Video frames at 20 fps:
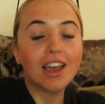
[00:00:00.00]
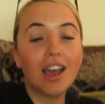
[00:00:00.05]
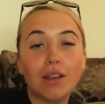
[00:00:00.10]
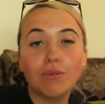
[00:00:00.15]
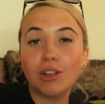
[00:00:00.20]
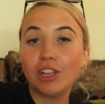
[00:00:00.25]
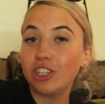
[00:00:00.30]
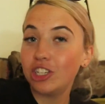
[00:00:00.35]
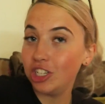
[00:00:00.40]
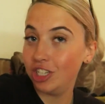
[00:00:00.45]
I
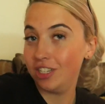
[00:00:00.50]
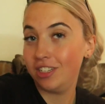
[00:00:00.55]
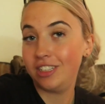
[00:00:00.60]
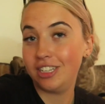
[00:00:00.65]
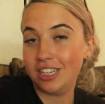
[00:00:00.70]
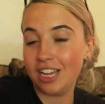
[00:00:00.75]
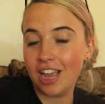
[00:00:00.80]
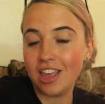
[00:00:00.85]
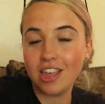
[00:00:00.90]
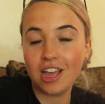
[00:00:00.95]
mentioned
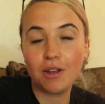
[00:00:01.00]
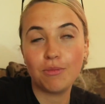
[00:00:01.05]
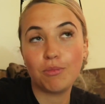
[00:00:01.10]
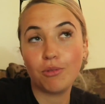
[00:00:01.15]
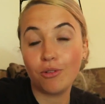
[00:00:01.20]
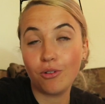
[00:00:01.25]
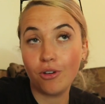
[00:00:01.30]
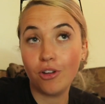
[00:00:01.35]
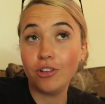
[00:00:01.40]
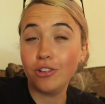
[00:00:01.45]
yesterday that I
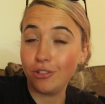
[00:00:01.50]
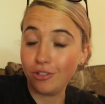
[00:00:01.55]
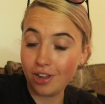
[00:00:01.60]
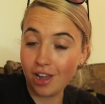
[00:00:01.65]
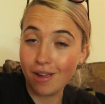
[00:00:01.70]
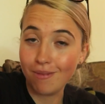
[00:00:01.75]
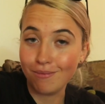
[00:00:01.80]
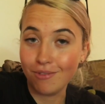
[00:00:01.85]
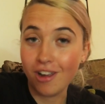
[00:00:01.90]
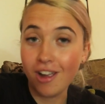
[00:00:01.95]
bought a new
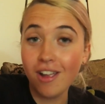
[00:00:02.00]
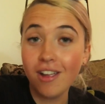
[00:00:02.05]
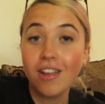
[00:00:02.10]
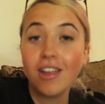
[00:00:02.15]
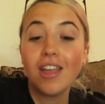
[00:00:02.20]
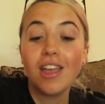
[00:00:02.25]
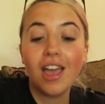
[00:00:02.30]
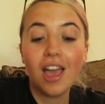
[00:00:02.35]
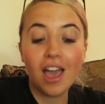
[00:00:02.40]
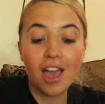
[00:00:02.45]
camera
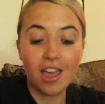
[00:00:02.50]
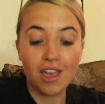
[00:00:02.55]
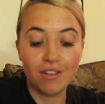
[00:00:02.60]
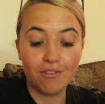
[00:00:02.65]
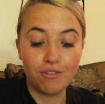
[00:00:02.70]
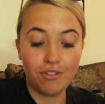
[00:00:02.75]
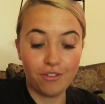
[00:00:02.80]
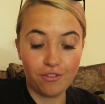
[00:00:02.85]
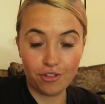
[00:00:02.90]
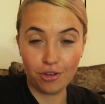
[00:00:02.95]

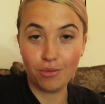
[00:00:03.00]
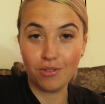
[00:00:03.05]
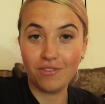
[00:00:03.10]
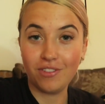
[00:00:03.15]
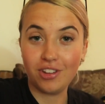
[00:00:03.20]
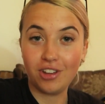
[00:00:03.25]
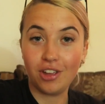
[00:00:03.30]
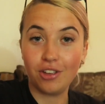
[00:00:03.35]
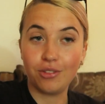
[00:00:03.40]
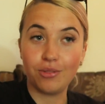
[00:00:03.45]
for filming
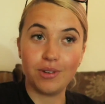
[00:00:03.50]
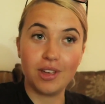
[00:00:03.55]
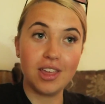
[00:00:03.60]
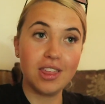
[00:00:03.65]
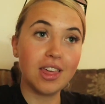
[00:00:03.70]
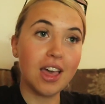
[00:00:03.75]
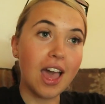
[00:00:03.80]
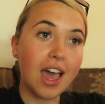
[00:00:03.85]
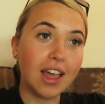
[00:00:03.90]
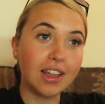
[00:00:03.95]
videos
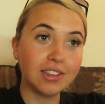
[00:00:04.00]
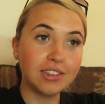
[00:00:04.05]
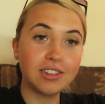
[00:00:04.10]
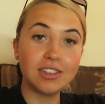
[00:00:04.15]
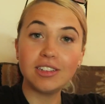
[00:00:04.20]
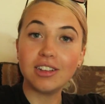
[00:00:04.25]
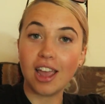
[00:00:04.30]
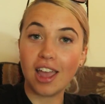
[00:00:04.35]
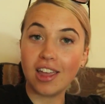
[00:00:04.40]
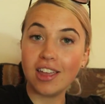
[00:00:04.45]
with, and
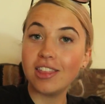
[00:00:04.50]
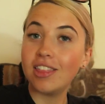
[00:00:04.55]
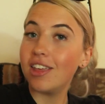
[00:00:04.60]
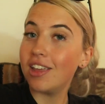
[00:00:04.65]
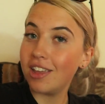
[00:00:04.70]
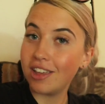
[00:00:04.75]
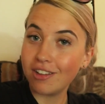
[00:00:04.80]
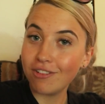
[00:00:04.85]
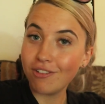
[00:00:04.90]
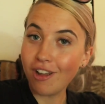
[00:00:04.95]
today that
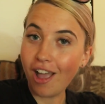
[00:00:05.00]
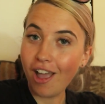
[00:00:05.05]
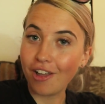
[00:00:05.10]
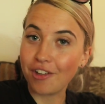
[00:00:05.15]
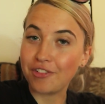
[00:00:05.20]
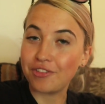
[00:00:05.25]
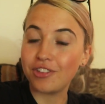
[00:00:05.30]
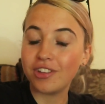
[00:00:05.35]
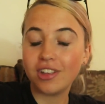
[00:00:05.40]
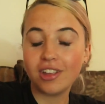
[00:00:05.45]
it
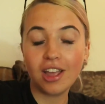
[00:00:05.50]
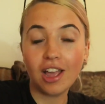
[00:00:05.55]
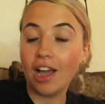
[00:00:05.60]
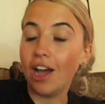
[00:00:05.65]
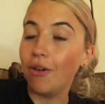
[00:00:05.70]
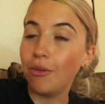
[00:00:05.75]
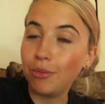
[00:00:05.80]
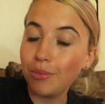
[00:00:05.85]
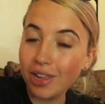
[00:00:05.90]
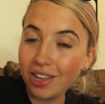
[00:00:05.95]
arrived.
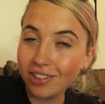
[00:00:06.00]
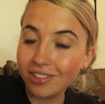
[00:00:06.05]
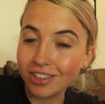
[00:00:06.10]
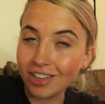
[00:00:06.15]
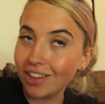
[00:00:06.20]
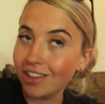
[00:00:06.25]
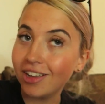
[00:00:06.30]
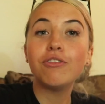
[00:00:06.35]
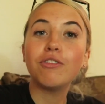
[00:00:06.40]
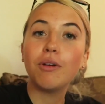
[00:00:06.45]
How
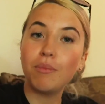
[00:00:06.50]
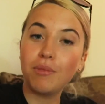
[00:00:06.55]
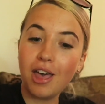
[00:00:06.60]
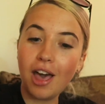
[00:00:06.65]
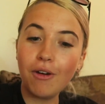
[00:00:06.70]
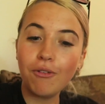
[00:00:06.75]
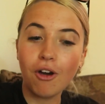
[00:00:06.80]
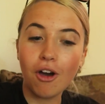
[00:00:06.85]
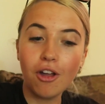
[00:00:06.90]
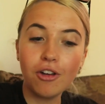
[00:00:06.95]
amazing. From
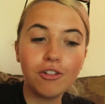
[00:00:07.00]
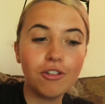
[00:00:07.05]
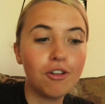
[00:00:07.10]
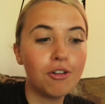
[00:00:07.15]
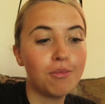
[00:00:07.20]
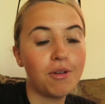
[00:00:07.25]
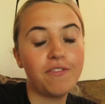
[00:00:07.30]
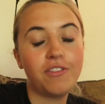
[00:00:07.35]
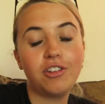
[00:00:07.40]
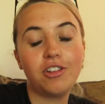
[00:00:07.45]
now on,
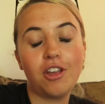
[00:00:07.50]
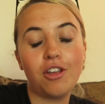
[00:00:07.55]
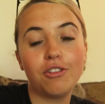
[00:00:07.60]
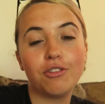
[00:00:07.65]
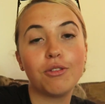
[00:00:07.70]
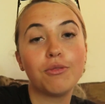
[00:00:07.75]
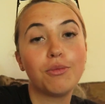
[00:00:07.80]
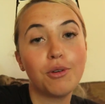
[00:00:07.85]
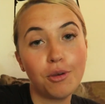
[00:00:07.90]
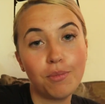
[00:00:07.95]
all my
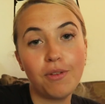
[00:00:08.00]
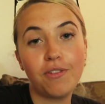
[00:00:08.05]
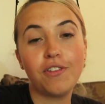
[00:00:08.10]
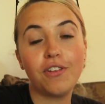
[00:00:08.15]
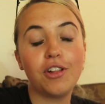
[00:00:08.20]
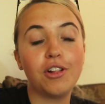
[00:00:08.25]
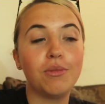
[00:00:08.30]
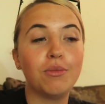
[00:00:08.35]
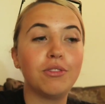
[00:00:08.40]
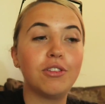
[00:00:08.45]
videos will be
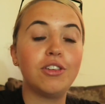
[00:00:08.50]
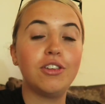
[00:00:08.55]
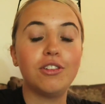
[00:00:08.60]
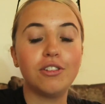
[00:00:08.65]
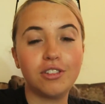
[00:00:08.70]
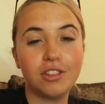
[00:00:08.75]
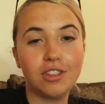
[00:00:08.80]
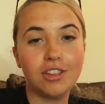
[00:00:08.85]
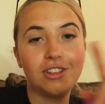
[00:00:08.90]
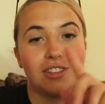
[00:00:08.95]
filmed
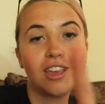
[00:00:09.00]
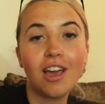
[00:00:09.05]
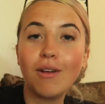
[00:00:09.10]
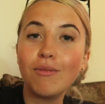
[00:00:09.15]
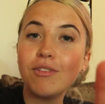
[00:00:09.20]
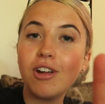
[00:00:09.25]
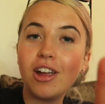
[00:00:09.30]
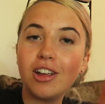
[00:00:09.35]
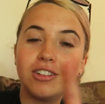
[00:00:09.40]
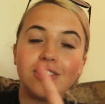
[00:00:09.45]
using this
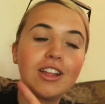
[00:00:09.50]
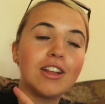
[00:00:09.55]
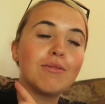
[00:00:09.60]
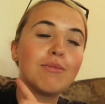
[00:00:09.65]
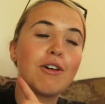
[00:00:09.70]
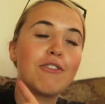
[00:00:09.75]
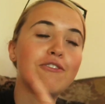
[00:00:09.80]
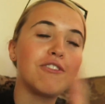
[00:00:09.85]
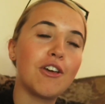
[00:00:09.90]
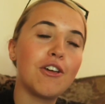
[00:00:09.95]
camera instead of
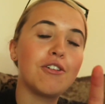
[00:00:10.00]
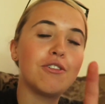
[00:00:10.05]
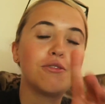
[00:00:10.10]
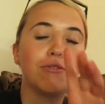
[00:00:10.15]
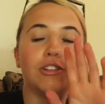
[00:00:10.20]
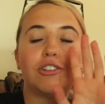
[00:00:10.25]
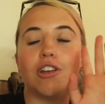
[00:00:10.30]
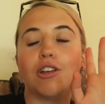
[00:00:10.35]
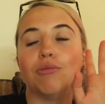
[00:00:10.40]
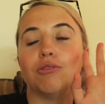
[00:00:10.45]
my phone,
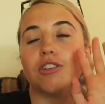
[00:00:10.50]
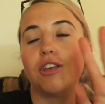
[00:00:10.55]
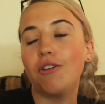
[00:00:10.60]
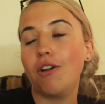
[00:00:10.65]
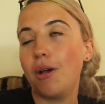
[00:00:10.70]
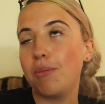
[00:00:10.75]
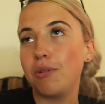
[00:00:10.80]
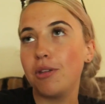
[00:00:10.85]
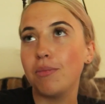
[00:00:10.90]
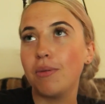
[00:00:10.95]
which I'm so
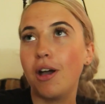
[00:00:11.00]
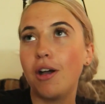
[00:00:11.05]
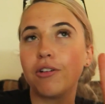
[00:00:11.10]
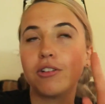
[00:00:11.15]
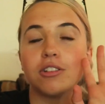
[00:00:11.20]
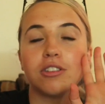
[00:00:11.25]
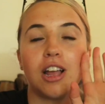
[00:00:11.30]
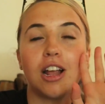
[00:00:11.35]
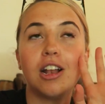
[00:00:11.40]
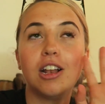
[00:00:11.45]
happy about
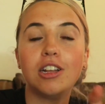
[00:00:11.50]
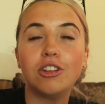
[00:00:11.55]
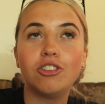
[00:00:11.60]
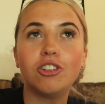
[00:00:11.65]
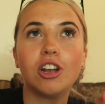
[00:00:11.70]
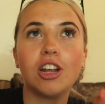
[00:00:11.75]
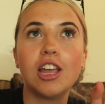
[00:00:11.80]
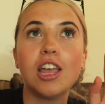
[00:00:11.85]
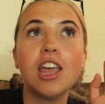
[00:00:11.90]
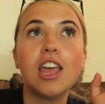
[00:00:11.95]
because I
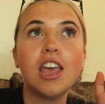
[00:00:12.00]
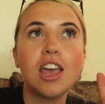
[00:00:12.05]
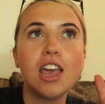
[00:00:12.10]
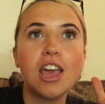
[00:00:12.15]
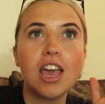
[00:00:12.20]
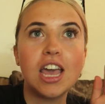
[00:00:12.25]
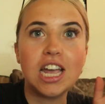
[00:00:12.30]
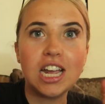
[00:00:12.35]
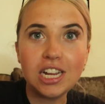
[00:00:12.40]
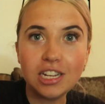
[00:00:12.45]
literally
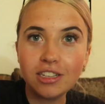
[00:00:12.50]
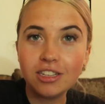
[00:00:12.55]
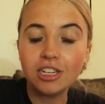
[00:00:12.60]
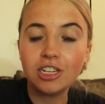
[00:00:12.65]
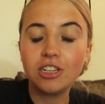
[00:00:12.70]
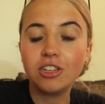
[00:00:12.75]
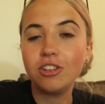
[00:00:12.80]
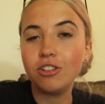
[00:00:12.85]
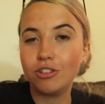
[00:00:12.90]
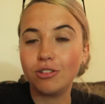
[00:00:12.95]

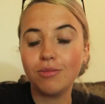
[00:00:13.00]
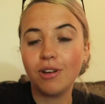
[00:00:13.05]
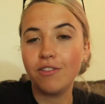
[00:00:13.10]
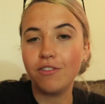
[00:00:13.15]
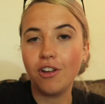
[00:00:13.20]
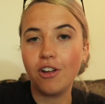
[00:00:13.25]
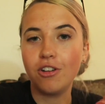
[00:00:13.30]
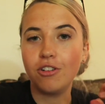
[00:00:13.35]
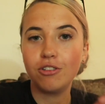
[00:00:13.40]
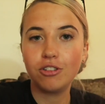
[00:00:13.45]
hated using my
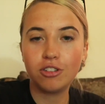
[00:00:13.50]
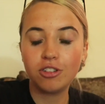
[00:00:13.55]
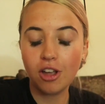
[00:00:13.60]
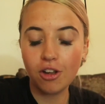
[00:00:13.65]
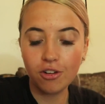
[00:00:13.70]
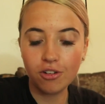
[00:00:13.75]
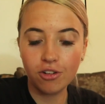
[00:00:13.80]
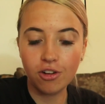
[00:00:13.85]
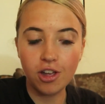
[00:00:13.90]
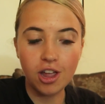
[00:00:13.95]
phone. It was
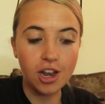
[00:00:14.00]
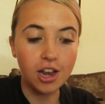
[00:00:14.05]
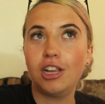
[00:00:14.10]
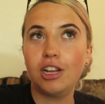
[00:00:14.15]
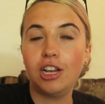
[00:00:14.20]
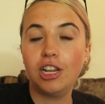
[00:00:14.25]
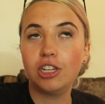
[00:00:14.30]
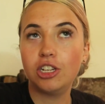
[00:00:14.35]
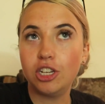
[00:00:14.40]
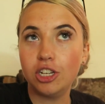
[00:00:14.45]
so annoying.
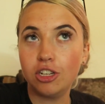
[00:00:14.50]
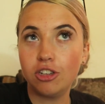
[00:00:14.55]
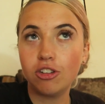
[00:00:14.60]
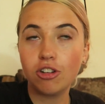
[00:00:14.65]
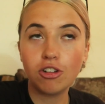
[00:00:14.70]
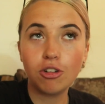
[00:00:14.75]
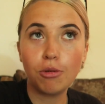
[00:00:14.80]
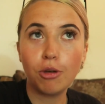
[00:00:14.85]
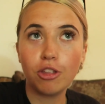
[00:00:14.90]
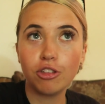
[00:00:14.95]
It literally
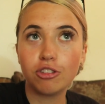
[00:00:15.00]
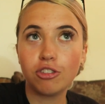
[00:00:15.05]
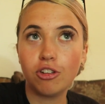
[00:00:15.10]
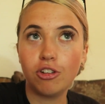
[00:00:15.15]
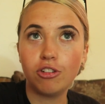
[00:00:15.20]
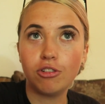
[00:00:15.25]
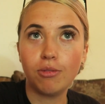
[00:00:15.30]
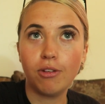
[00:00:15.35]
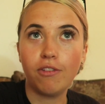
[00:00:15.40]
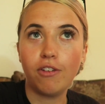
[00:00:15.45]
took up all the
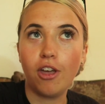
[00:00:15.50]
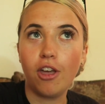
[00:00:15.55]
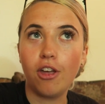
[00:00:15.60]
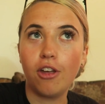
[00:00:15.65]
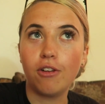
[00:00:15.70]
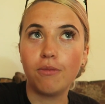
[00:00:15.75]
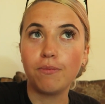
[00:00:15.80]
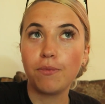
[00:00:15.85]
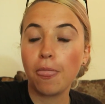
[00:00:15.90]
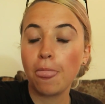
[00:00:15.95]
storage of my
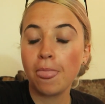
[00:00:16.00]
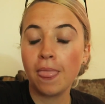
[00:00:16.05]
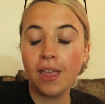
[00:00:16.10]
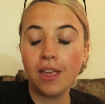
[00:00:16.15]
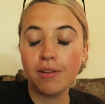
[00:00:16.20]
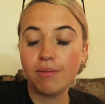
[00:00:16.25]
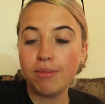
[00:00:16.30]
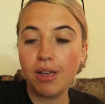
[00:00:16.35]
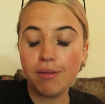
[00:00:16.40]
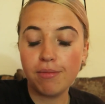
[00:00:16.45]
phone,
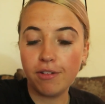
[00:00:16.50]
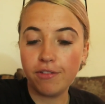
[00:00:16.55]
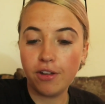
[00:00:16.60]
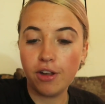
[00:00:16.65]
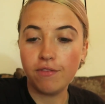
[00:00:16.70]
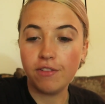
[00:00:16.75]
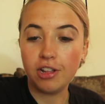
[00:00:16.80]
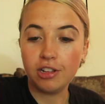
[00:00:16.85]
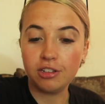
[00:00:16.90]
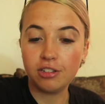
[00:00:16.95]
made my
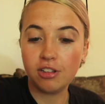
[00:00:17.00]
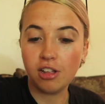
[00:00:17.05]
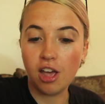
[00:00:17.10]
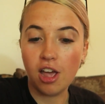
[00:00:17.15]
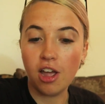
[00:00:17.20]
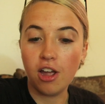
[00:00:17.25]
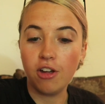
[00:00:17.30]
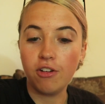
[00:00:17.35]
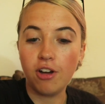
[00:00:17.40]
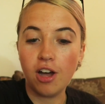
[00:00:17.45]
phone really
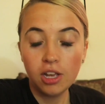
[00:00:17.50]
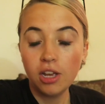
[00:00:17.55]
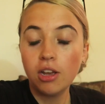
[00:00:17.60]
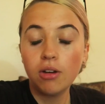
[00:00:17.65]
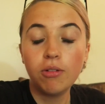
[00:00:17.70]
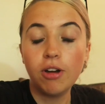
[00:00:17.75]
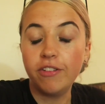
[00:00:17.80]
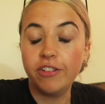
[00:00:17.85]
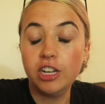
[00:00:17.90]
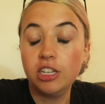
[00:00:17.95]
slow.
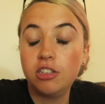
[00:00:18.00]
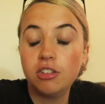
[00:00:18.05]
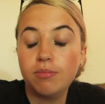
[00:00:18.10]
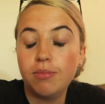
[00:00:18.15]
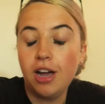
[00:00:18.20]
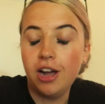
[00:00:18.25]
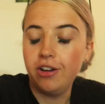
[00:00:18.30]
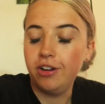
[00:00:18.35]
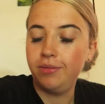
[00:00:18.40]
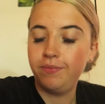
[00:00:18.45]
Whatever, it doesn't
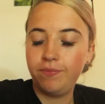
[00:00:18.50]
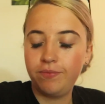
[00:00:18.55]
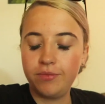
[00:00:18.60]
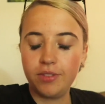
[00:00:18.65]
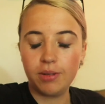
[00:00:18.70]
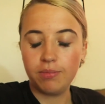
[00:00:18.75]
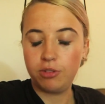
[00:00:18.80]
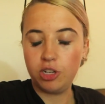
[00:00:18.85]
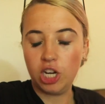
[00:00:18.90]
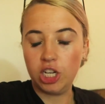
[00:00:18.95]
matter.
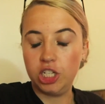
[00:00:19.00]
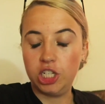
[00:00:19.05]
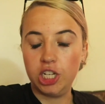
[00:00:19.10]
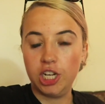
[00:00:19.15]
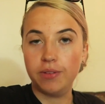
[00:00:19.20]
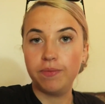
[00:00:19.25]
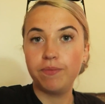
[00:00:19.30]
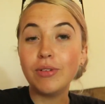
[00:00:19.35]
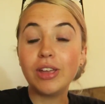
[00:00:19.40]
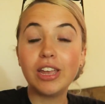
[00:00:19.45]
I'm chatting
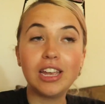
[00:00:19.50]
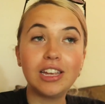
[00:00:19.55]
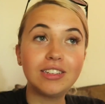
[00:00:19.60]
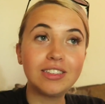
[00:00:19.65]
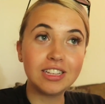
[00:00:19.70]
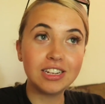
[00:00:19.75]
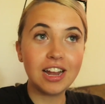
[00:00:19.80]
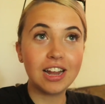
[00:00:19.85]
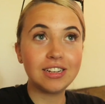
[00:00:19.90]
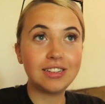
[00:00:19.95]
shit. is
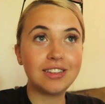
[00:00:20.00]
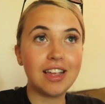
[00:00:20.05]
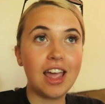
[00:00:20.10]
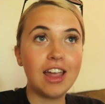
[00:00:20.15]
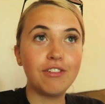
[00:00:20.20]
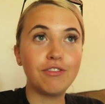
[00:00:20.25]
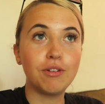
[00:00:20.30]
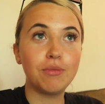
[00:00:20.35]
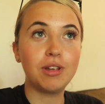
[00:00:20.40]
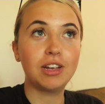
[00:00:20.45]
the next
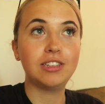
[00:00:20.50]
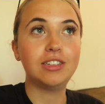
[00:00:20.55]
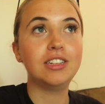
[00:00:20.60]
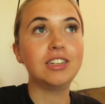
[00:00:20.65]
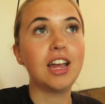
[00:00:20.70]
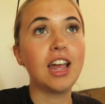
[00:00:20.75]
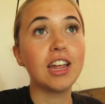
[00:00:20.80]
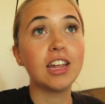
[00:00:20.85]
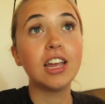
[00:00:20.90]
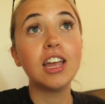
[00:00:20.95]
day from
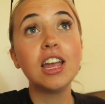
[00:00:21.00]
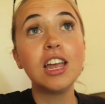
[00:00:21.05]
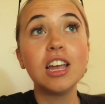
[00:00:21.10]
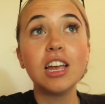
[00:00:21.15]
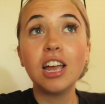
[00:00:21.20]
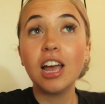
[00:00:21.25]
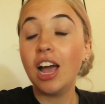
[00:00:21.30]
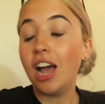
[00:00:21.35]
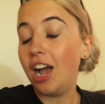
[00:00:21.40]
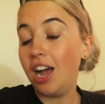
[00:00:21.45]
yesterday.
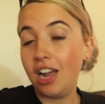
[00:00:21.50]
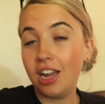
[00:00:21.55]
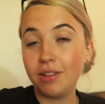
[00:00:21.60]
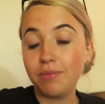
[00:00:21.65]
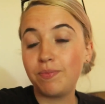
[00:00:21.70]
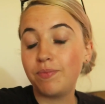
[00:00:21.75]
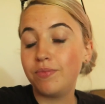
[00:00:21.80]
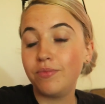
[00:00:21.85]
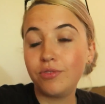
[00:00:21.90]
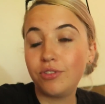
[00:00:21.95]

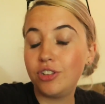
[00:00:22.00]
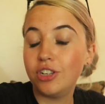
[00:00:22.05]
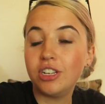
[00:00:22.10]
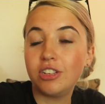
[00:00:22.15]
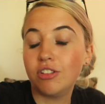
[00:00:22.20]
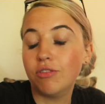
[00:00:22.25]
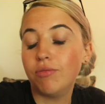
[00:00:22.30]
It's a